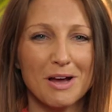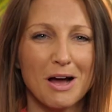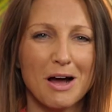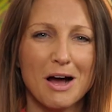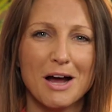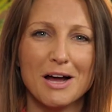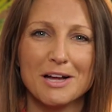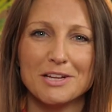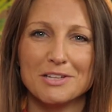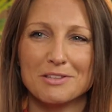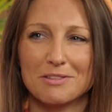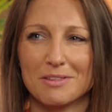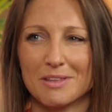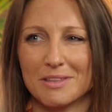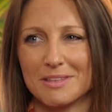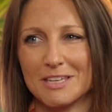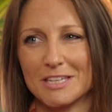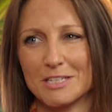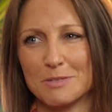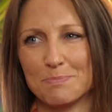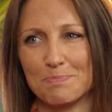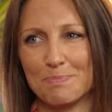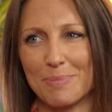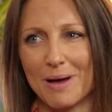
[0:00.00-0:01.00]
I think
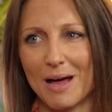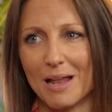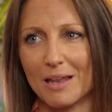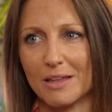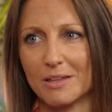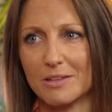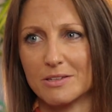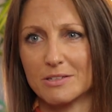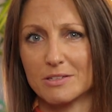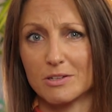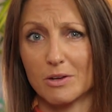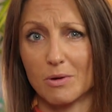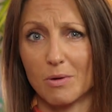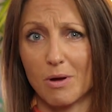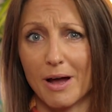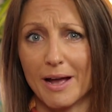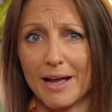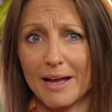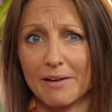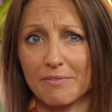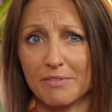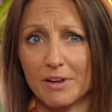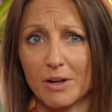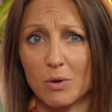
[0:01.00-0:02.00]
there's balance though.
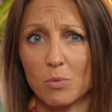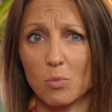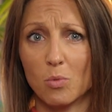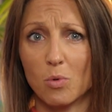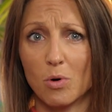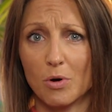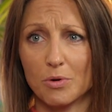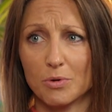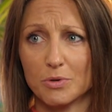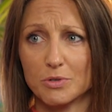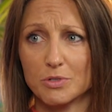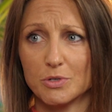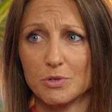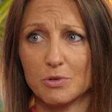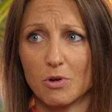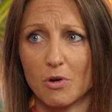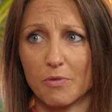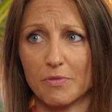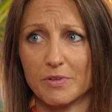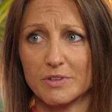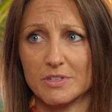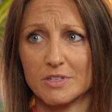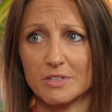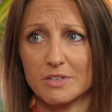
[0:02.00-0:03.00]
I have like 1 or 2
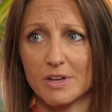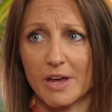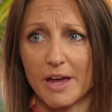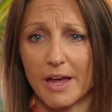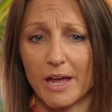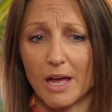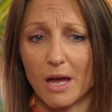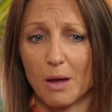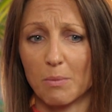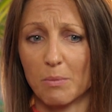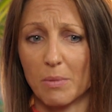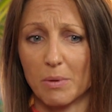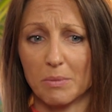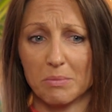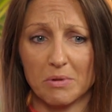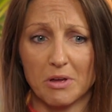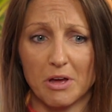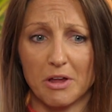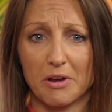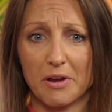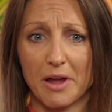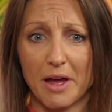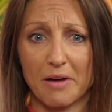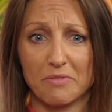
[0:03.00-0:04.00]
coffees a day. I'm
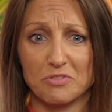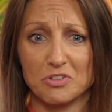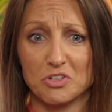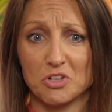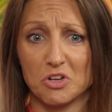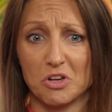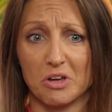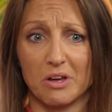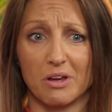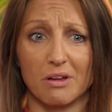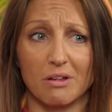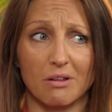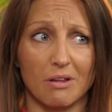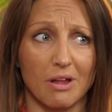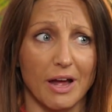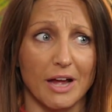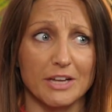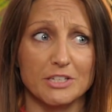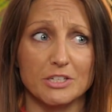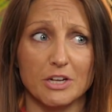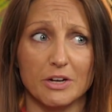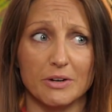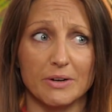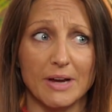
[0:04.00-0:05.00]
gonna have sugar.
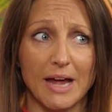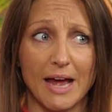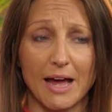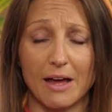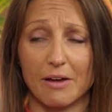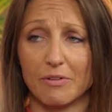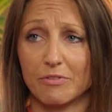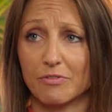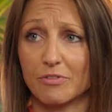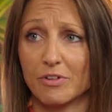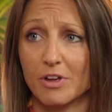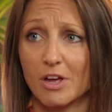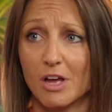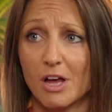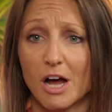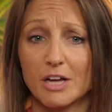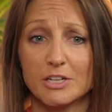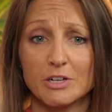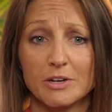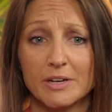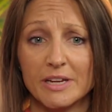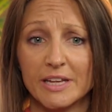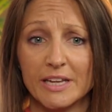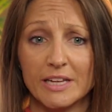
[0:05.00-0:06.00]
Like I
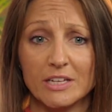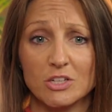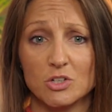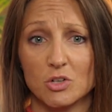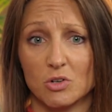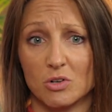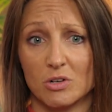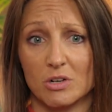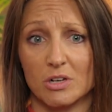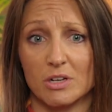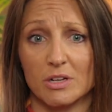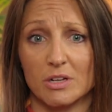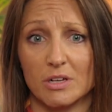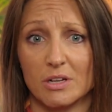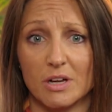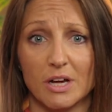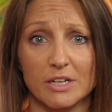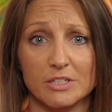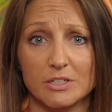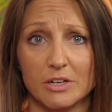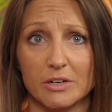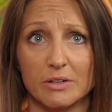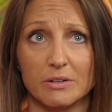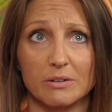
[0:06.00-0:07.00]
don't eat chocolate.
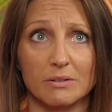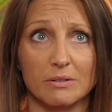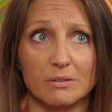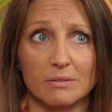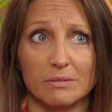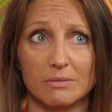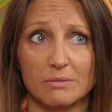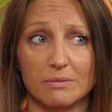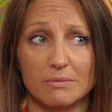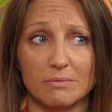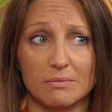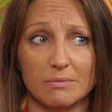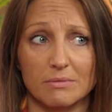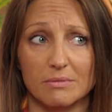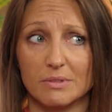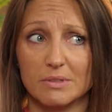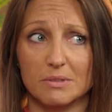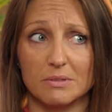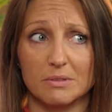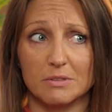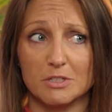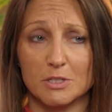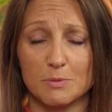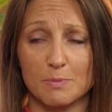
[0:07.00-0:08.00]
I don't
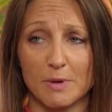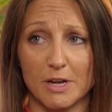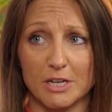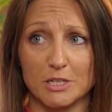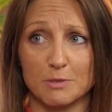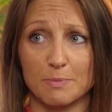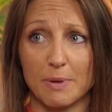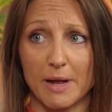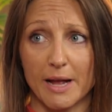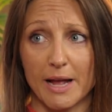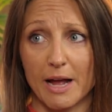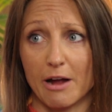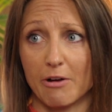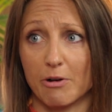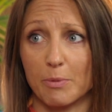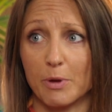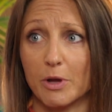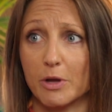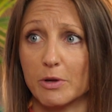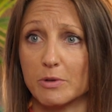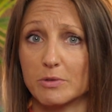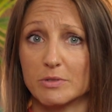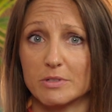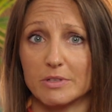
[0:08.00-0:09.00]
smash back
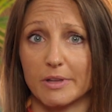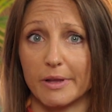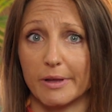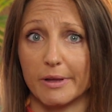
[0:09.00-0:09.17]
Haribos.